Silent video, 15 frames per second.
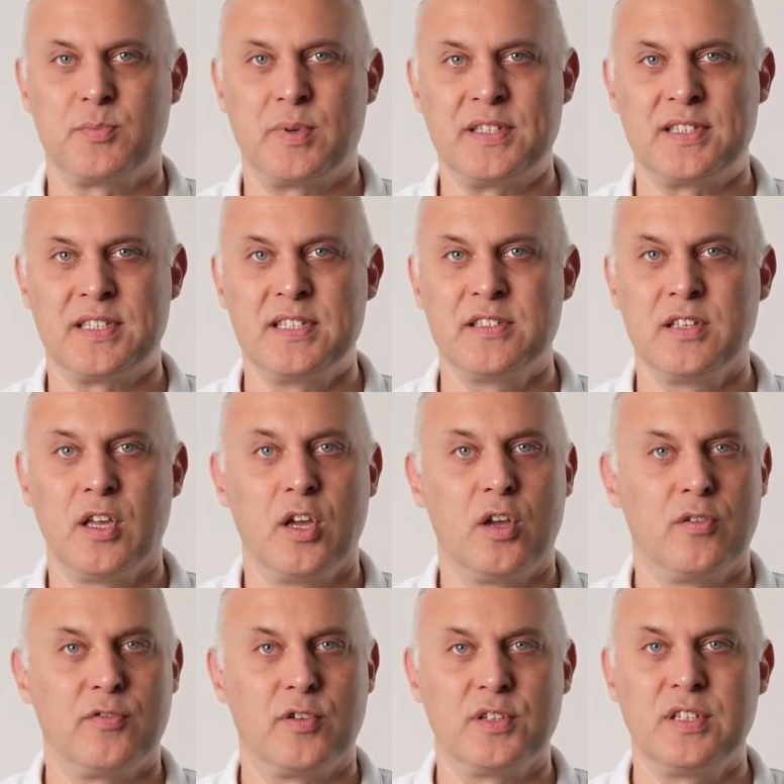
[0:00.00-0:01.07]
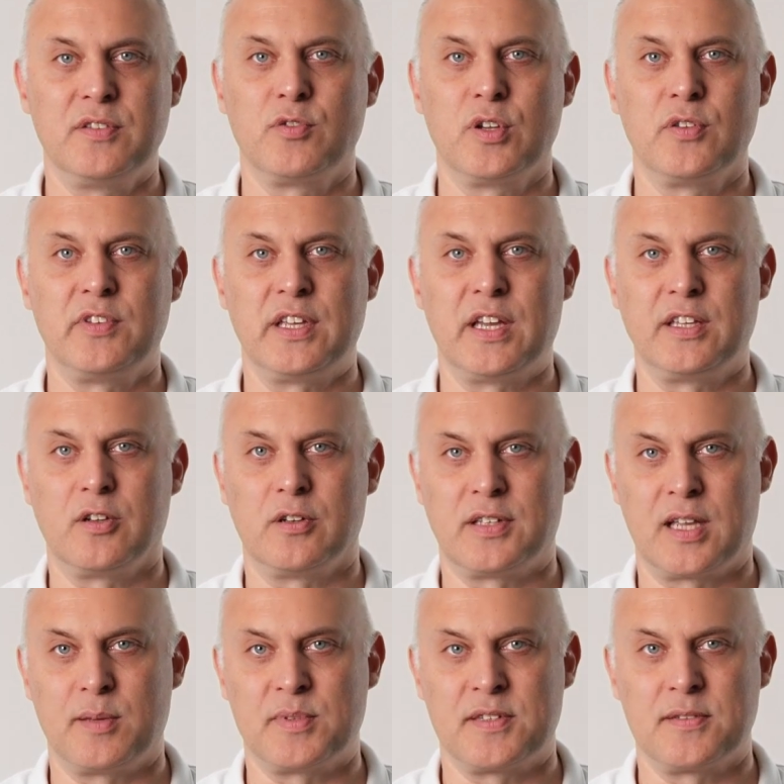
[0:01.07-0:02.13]
spaces for different vehicle
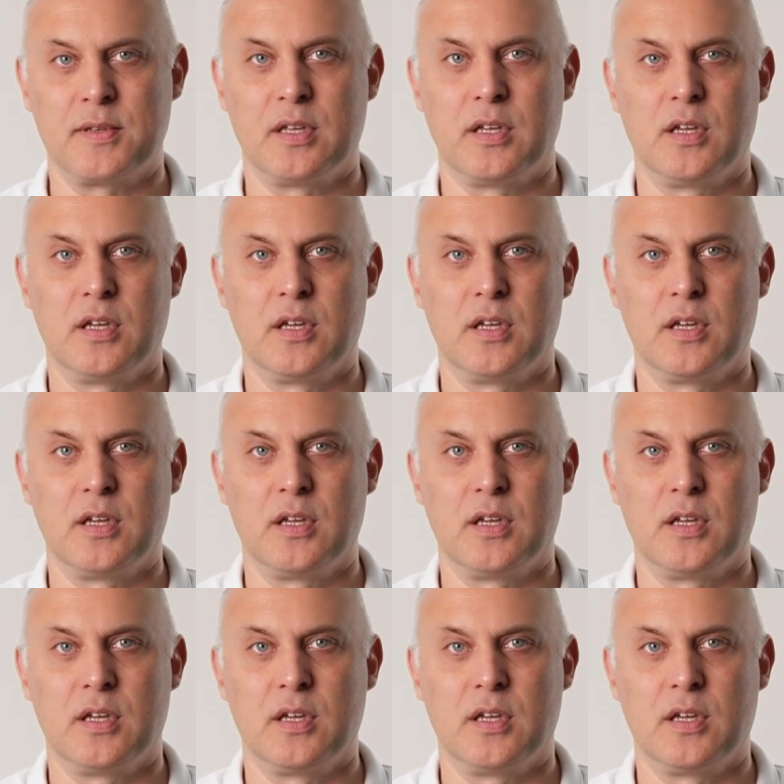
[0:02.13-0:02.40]
types.